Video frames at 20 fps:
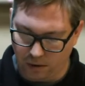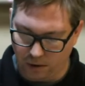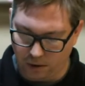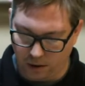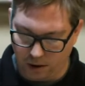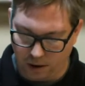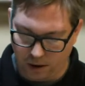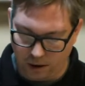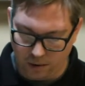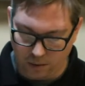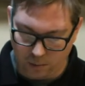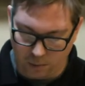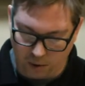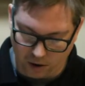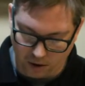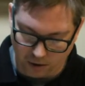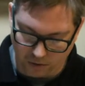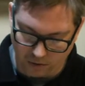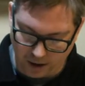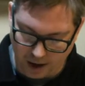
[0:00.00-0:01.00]
the other
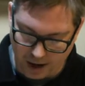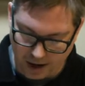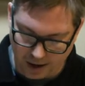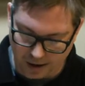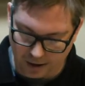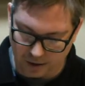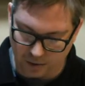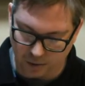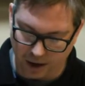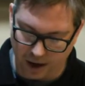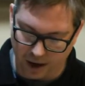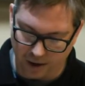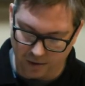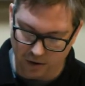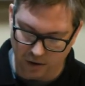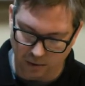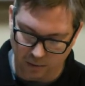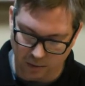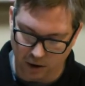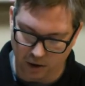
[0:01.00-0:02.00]
part of that is we have
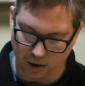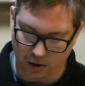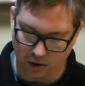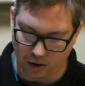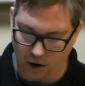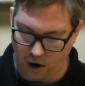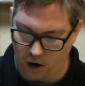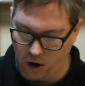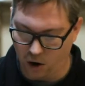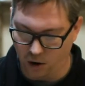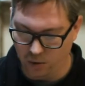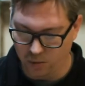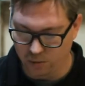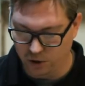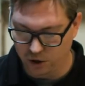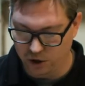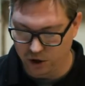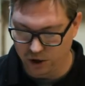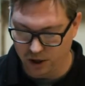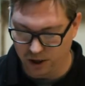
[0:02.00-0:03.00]
something called a hard
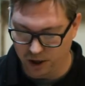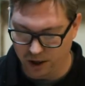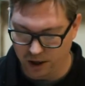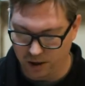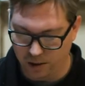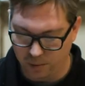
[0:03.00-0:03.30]
bushing in the